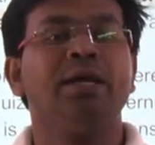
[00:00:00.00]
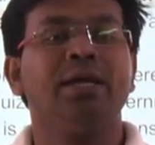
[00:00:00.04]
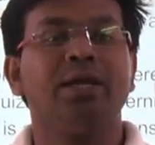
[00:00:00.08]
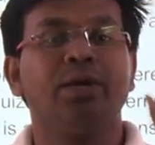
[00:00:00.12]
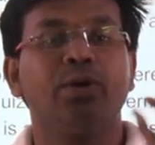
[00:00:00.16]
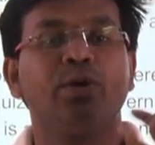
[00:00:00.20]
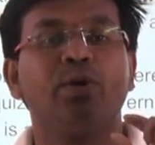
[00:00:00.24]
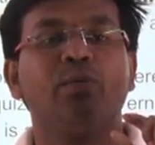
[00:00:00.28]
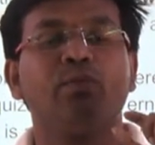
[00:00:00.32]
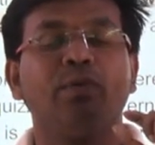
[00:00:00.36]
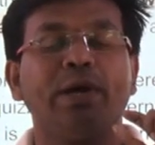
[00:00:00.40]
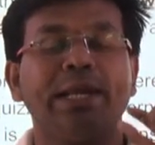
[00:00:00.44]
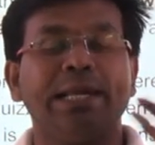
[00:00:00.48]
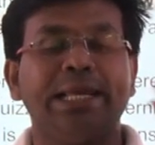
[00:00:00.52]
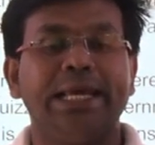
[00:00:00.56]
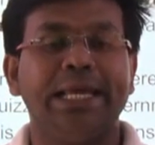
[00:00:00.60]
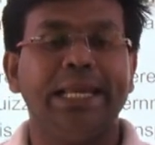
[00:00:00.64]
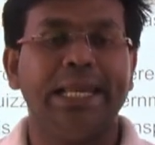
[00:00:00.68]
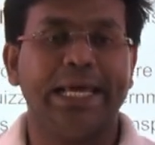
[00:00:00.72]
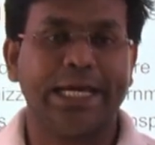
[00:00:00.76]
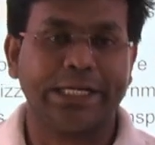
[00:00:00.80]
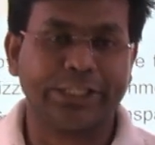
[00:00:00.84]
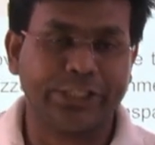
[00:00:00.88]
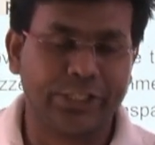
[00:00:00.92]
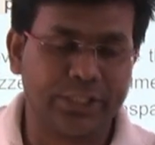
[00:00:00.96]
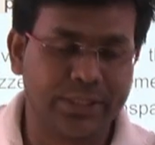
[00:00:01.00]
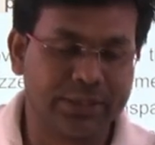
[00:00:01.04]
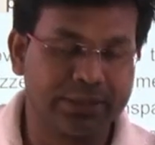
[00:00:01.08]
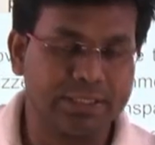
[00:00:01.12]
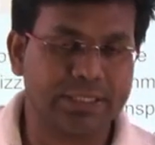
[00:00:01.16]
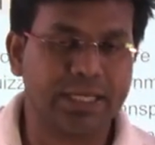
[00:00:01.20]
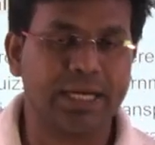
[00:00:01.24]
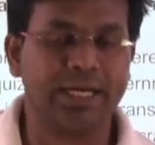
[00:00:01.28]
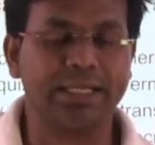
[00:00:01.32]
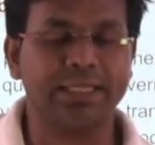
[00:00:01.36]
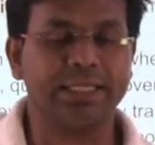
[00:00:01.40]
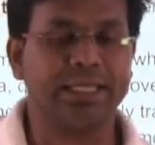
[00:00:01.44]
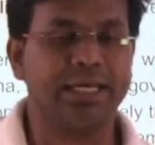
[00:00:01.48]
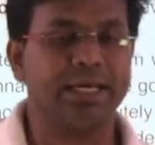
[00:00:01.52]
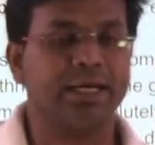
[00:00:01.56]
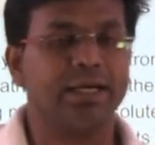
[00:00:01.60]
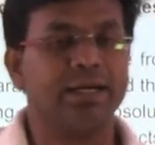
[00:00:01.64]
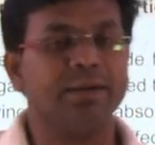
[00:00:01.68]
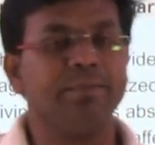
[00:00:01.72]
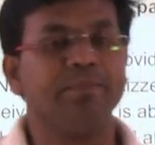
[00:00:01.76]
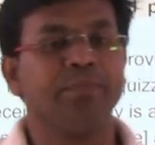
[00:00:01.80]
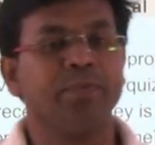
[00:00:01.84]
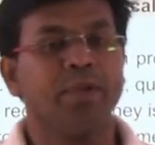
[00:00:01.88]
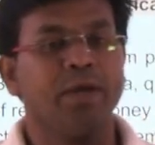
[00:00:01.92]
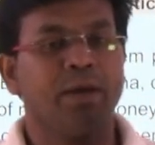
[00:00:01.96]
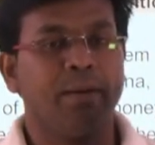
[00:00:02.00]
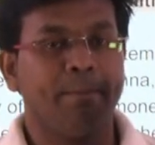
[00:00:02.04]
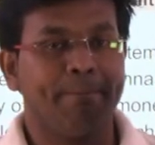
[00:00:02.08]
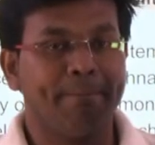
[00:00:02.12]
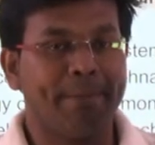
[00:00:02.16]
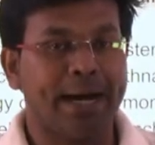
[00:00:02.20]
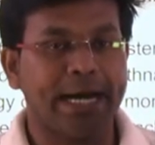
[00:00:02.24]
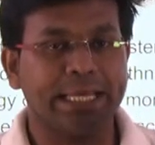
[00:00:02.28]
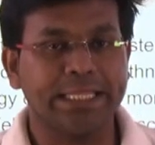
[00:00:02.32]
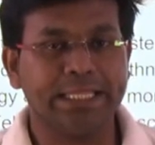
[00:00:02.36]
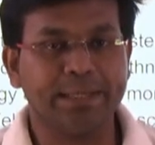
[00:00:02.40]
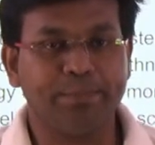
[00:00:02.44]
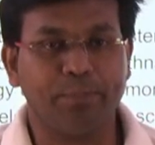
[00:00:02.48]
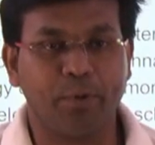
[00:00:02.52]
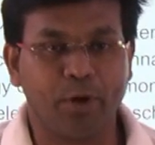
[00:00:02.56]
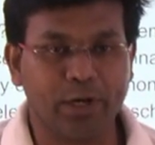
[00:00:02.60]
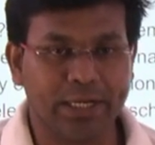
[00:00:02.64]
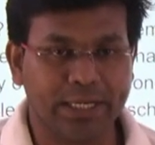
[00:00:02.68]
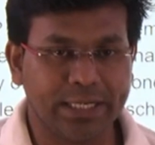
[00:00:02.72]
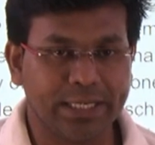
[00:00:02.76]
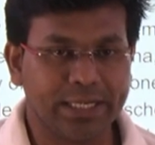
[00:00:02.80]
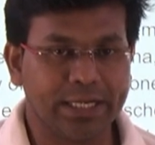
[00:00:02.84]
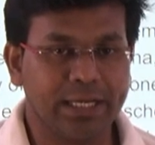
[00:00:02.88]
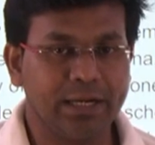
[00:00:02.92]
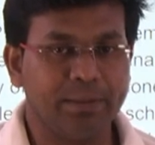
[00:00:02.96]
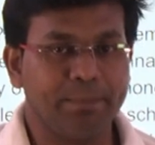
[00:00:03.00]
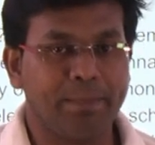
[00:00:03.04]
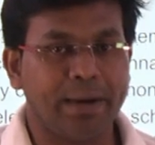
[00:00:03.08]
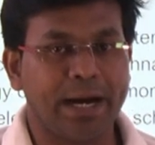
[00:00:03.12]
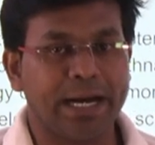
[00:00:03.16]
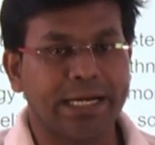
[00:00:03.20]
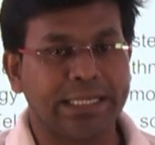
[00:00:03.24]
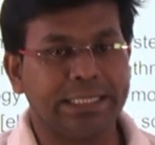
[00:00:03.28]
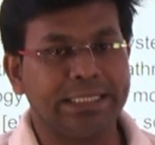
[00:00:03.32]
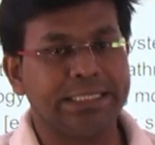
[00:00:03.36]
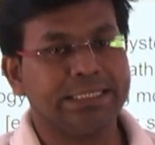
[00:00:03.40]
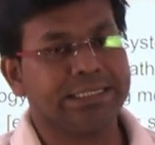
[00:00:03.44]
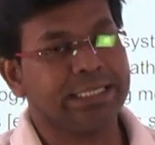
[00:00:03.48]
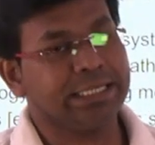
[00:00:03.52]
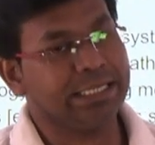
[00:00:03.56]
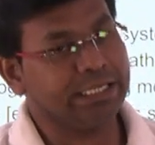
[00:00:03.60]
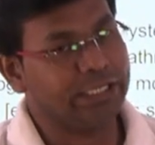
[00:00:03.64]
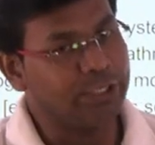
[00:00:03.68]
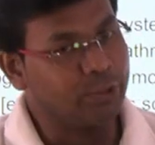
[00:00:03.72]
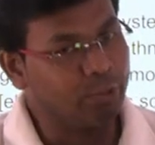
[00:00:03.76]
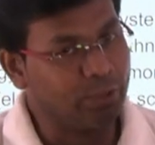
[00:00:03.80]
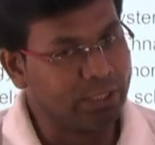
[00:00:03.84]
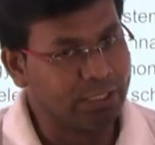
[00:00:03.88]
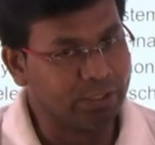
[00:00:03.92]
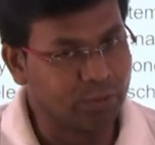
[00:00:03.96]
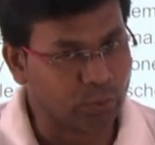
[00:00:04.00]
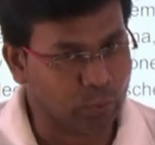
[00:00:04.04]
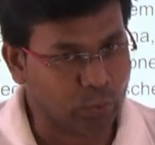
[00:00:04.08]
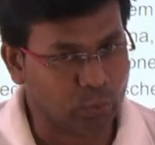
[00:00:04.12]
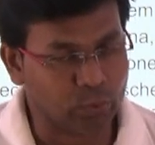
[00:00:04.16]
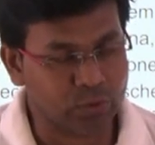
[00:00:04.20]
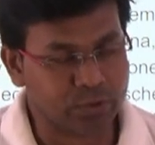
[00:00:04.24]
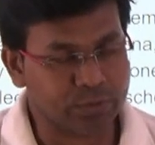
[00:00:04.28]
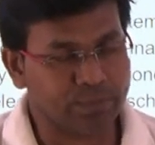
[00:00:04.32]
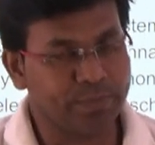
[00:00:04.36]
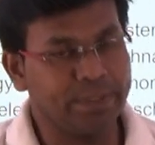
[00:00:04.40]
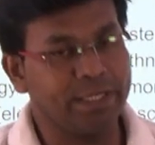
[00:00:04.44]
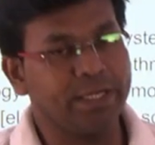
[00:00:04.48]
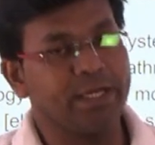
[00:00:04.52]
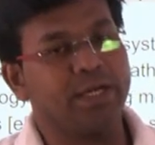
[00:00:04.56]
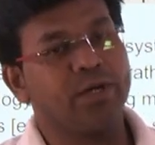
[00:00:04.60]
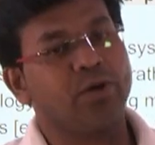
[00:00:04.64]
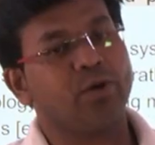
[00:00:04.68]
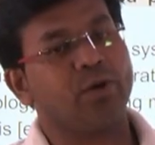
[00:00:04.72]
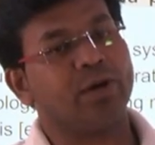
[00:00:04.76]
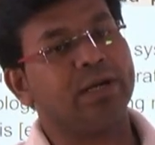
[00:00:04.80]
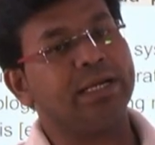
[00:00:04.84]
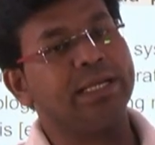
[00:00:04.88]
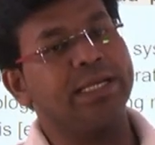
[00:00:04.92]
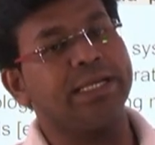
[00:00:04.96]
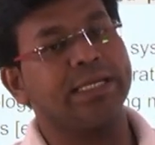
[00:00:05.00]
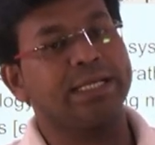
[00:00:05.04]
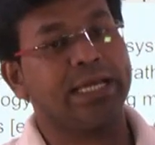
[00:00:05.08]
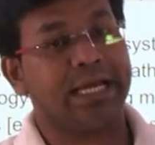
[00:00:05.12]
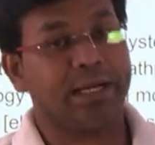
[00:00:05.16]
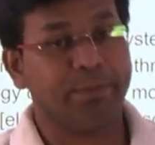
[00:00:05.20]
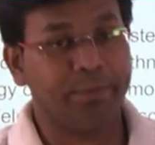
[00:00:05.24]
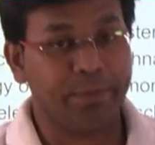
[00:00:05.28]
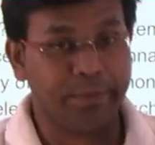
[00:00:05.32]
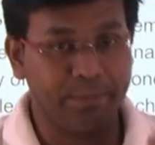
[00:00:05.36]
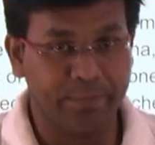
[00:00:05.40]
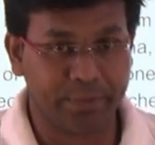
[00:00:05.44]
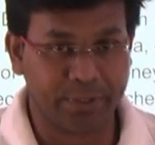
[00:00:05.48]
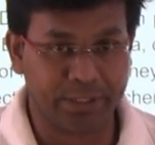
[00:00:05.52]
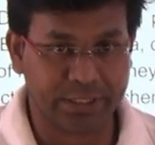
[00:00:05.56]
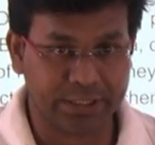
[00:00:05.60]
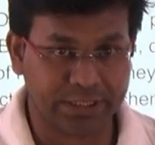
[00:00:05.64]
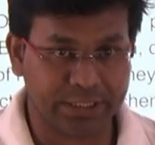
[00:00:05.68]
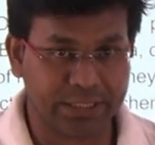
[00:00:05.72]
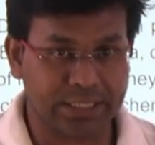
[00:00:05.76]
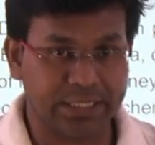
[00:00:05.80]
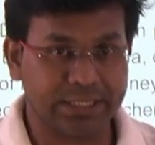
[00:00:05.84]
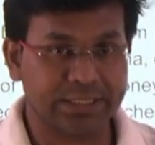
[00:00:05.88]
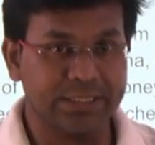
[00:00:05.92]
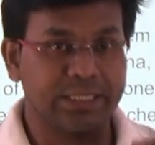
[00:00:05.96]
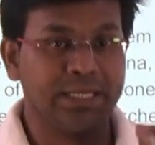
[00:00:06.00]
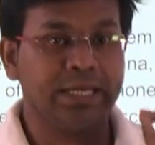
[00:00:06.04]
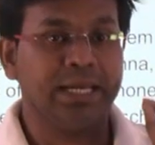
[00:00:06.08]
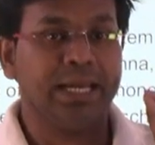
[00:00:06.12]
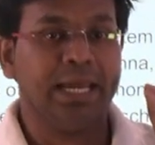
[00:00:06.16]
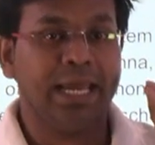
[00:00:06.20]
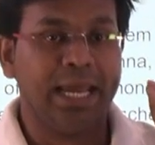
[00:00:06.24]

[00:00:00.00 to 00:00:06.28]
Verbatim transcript: you know, when elections are there by the political parties, and during those period only it can be purchased,